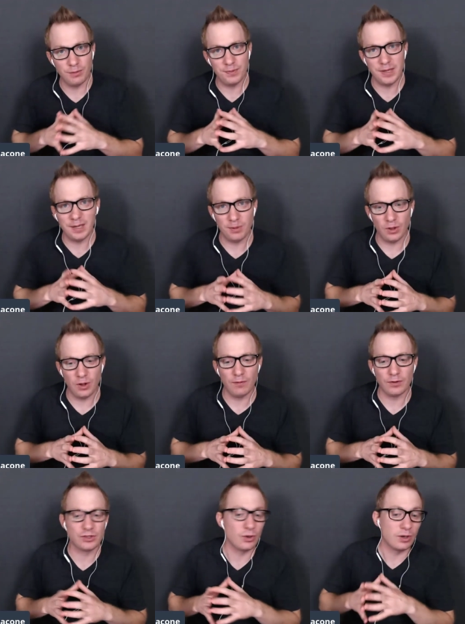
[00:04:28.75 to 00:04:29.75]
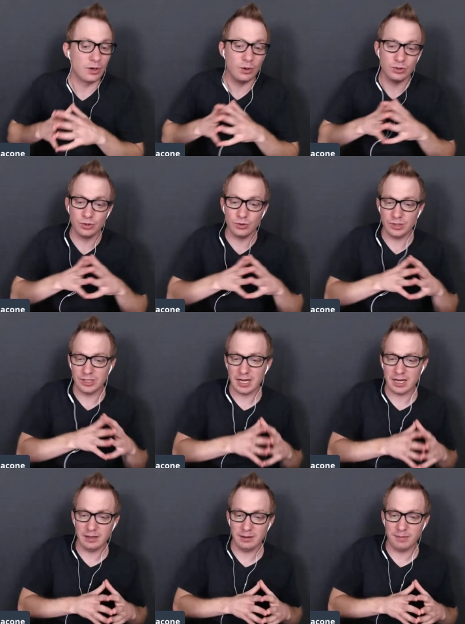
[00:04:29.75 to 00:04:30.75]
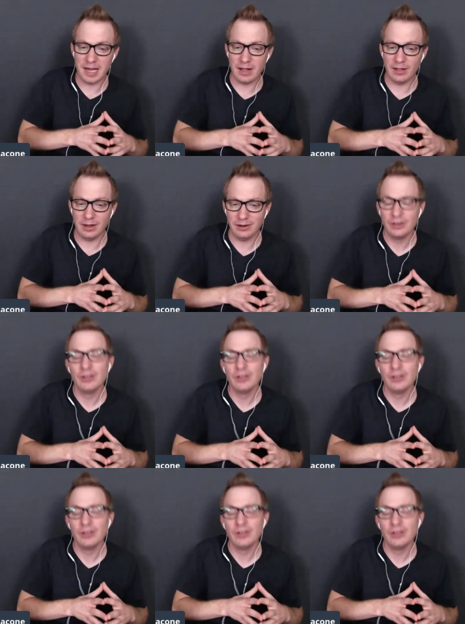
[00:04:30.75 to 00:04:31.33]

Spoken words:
people over so it goes to a second ballot